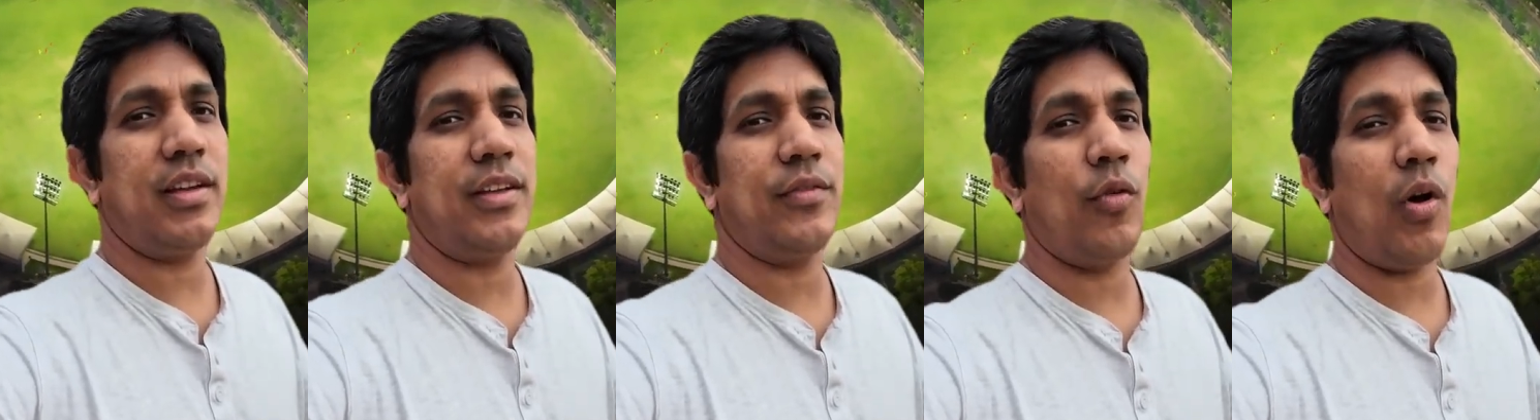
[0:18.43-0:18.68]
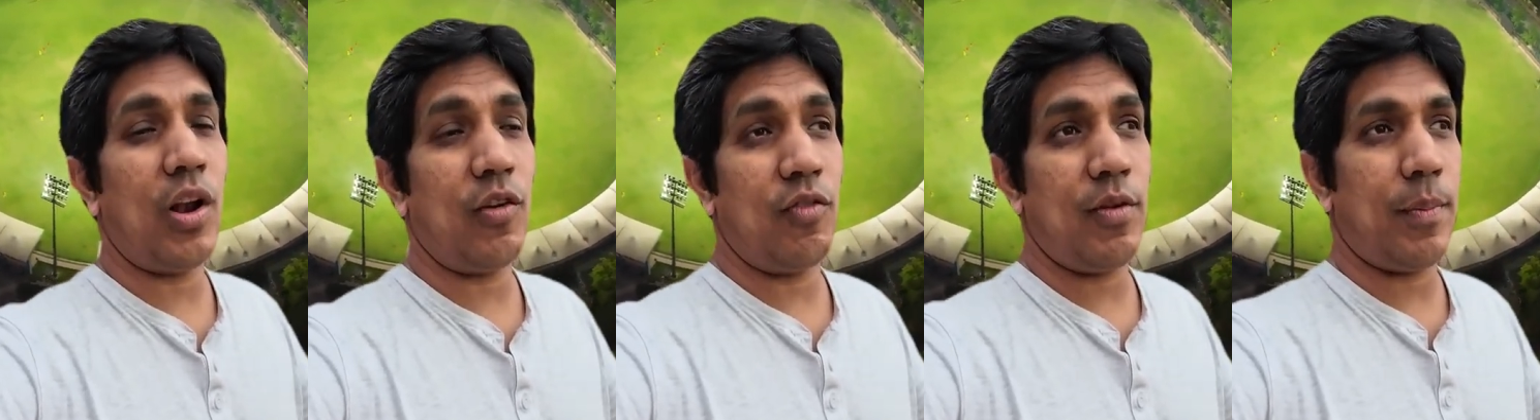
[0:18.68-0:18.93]

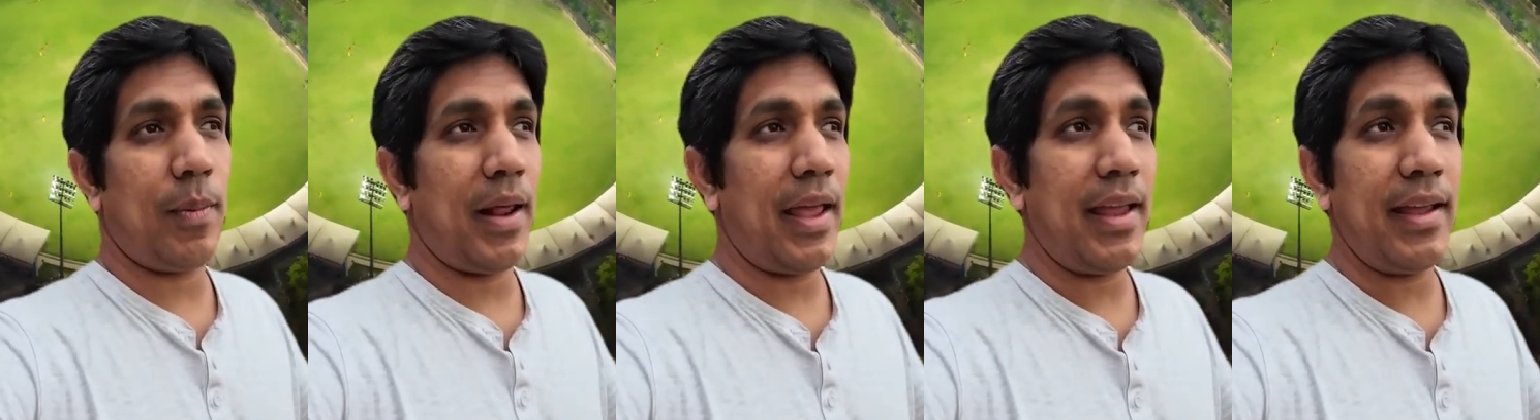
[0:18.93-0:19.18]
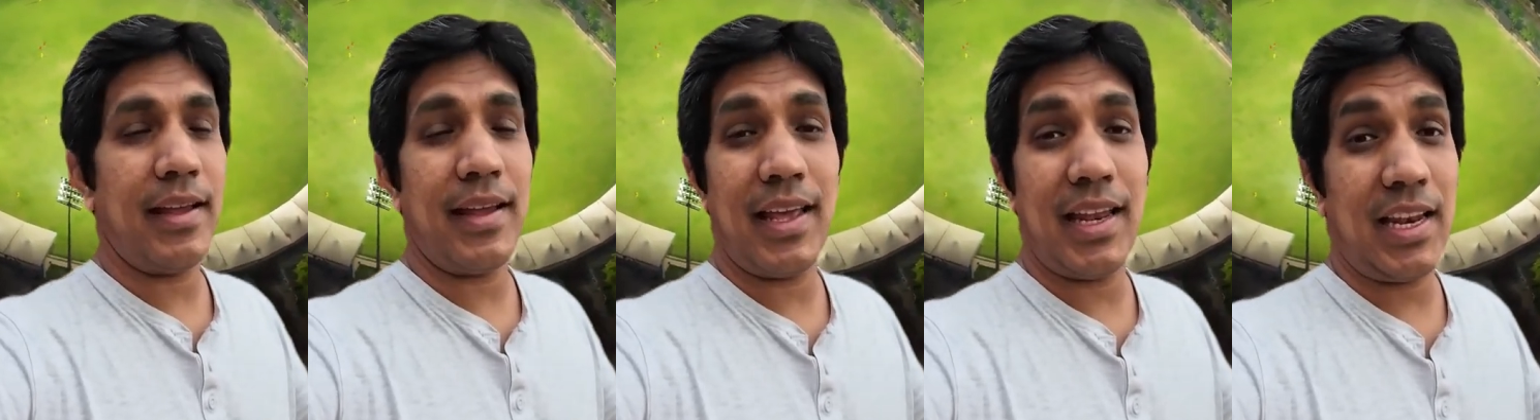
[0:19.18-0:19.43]
while we
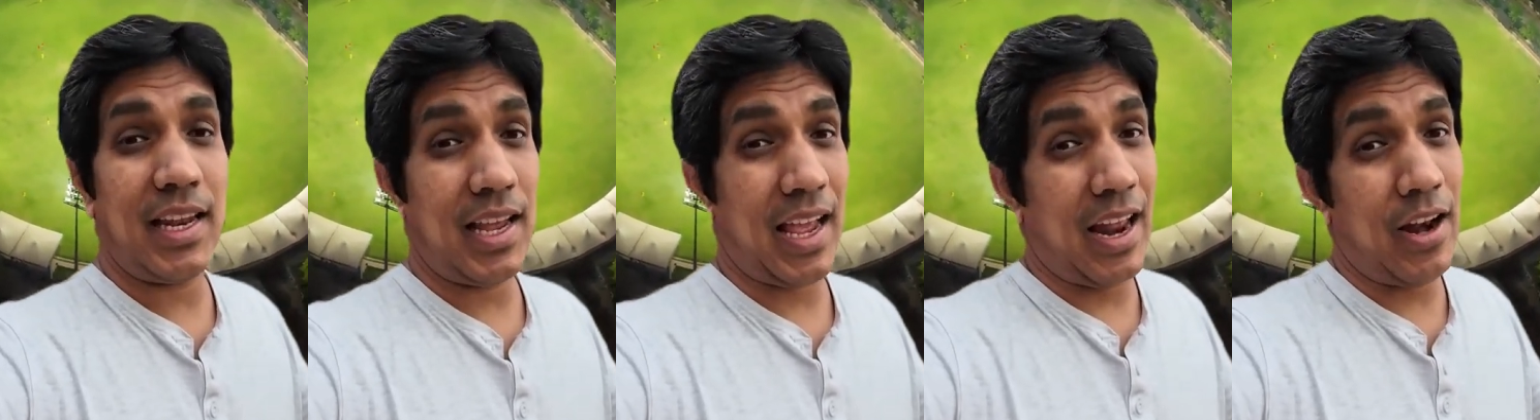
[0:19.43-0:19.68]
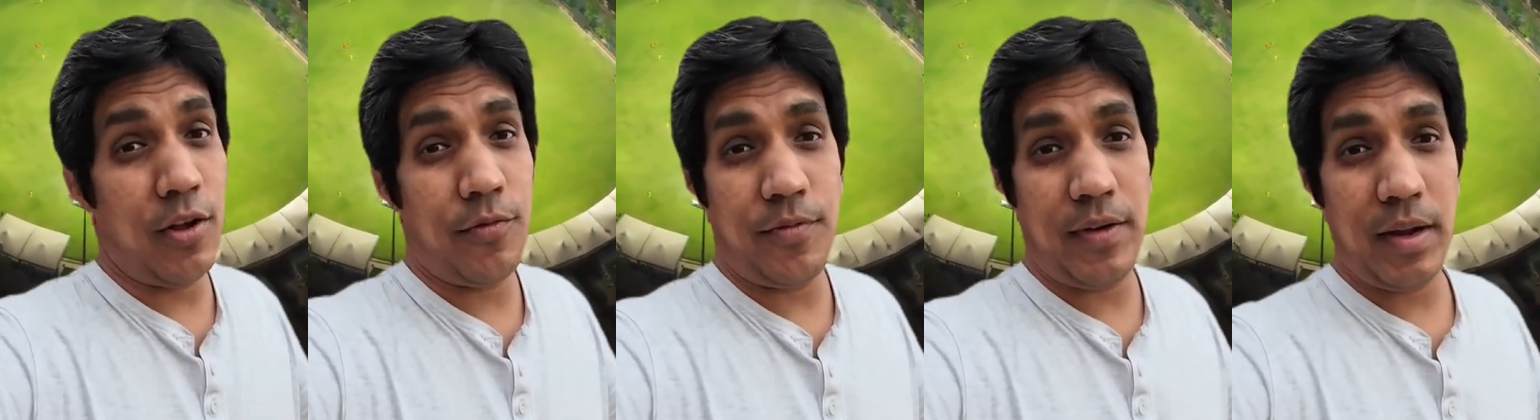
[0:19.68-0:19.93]
playing in
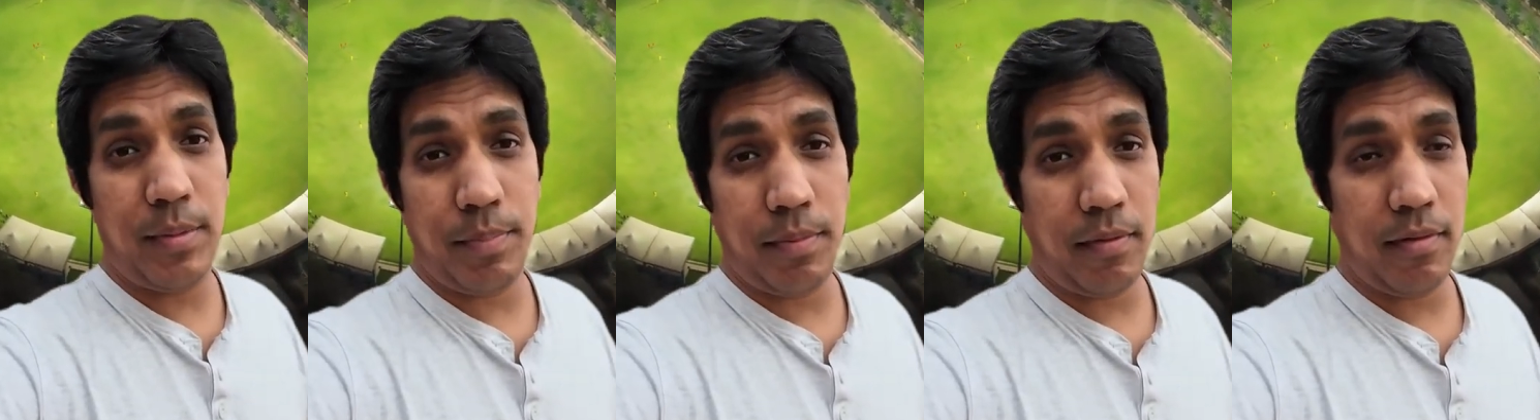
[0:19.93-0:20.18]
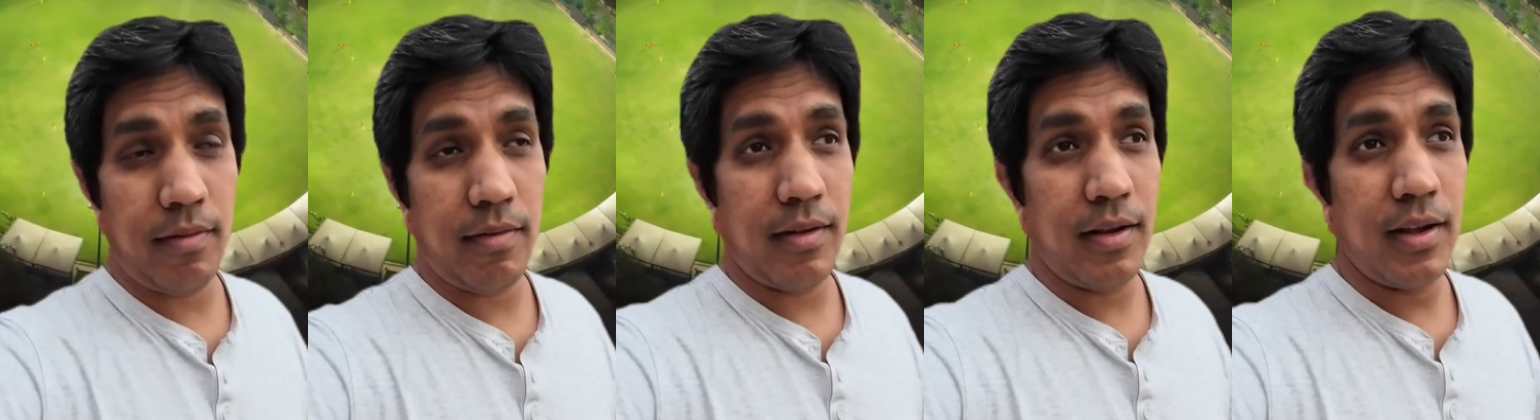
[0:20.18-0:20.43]
end of
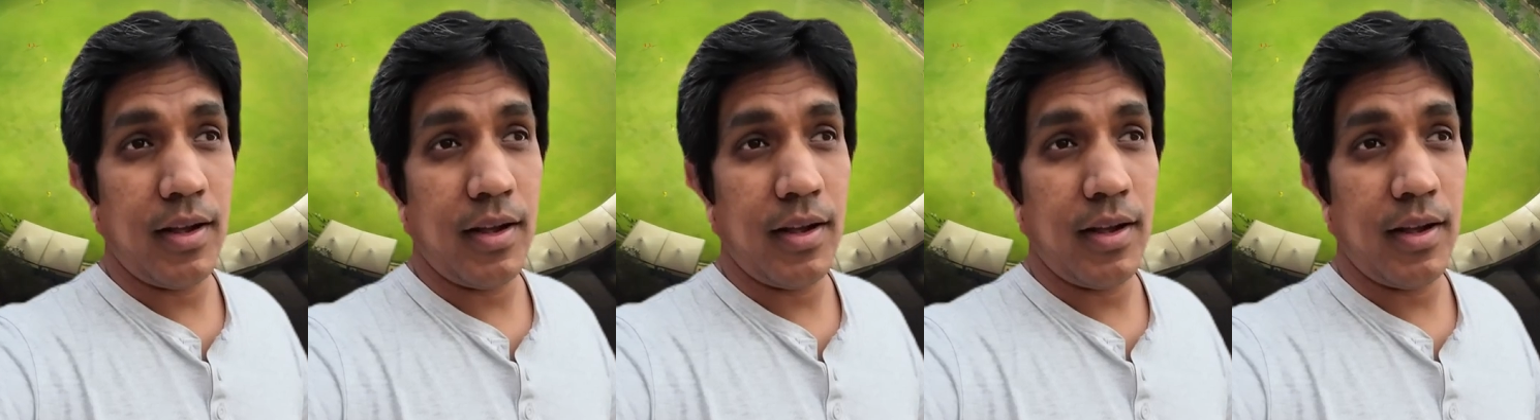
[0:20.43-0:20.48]
April.